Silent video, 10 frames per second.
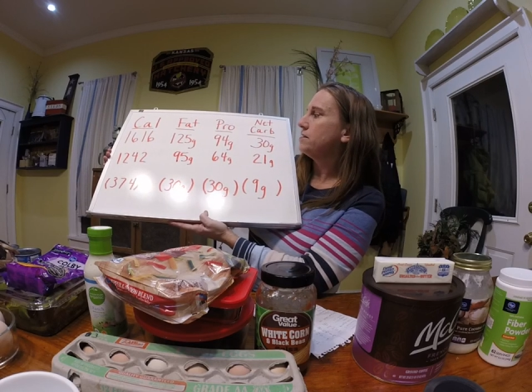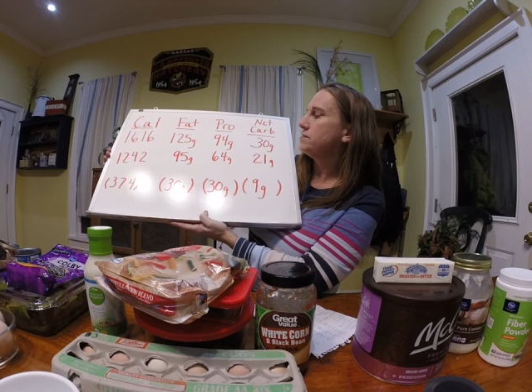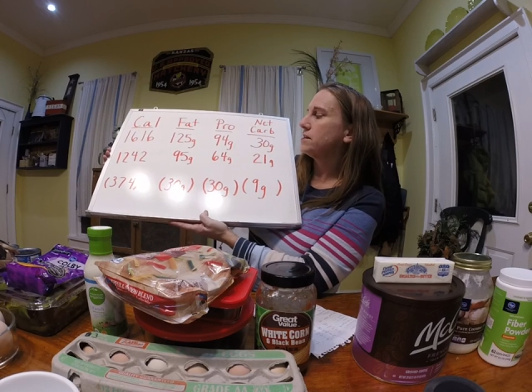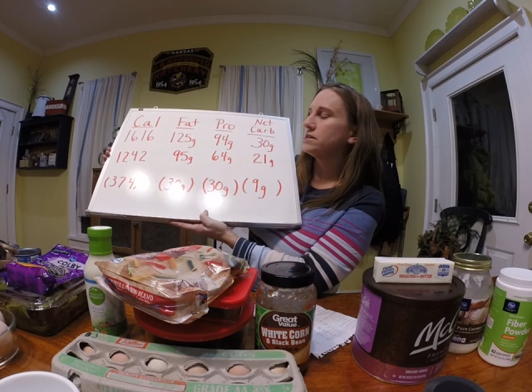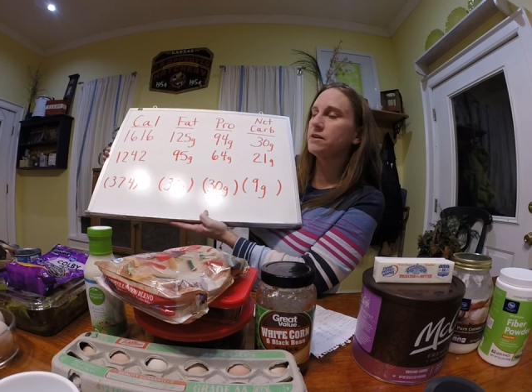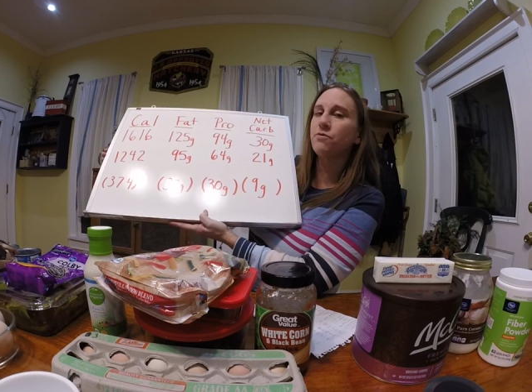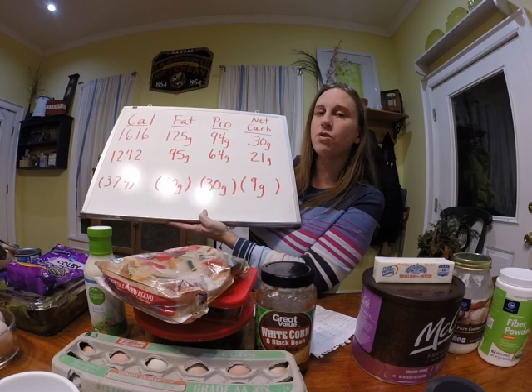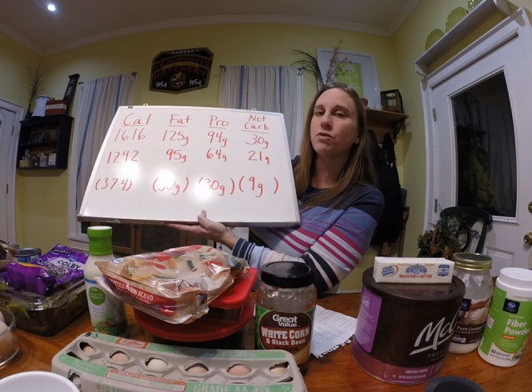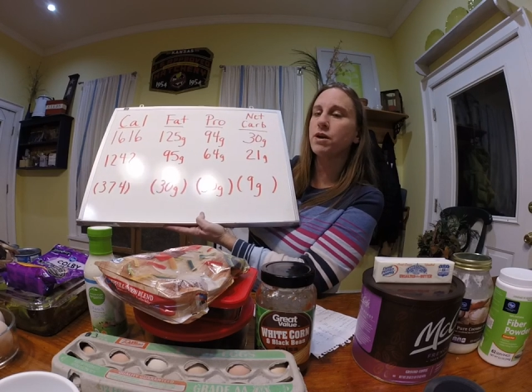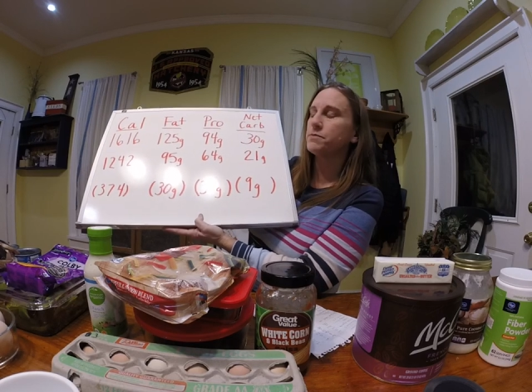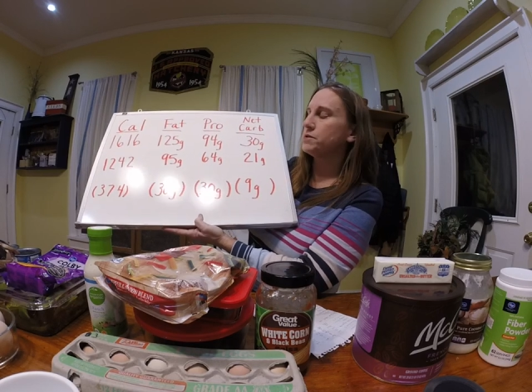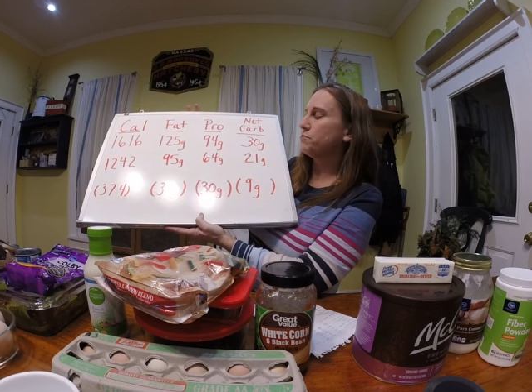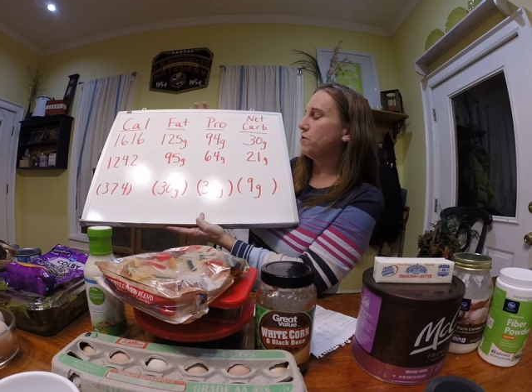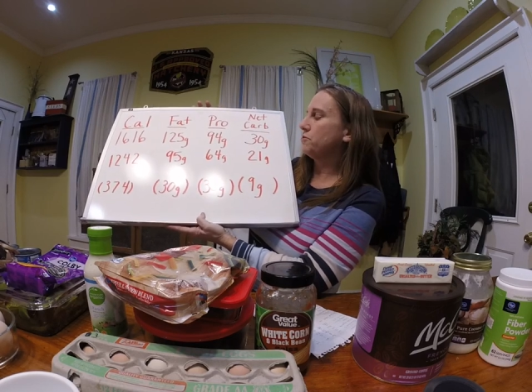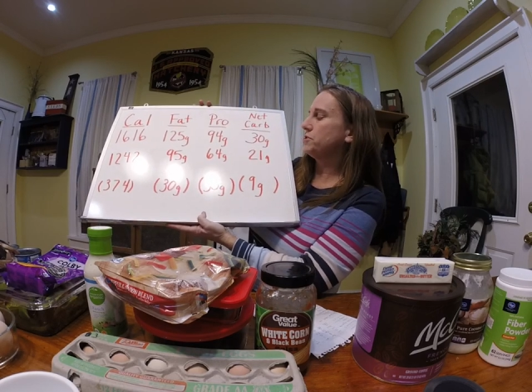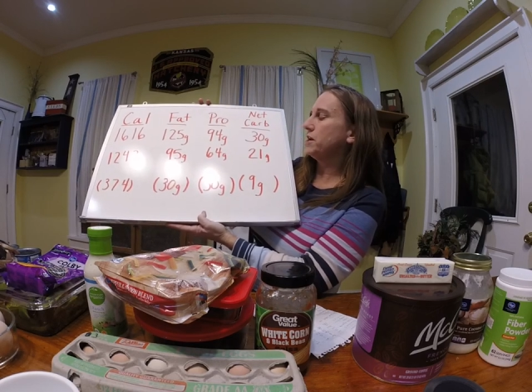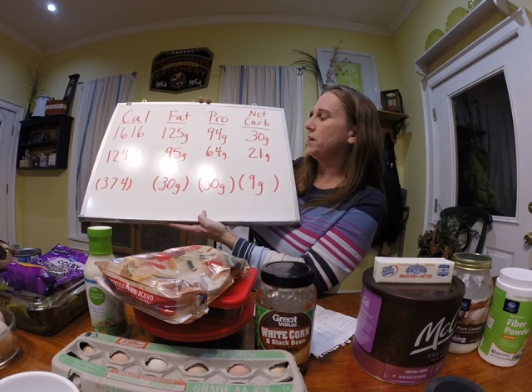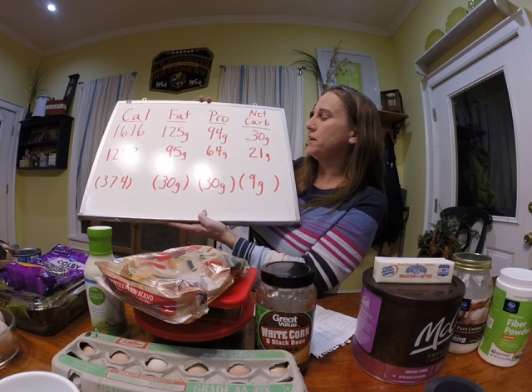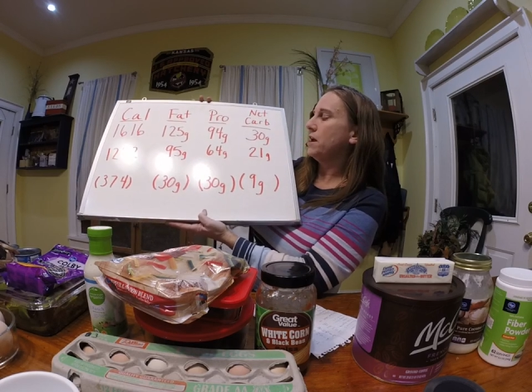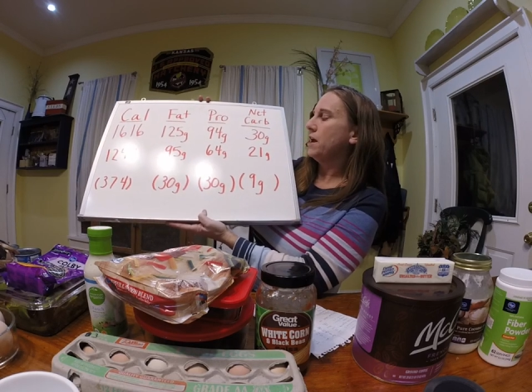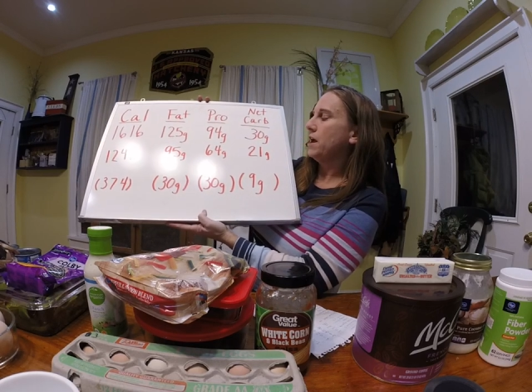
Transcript: 64 grams of protein,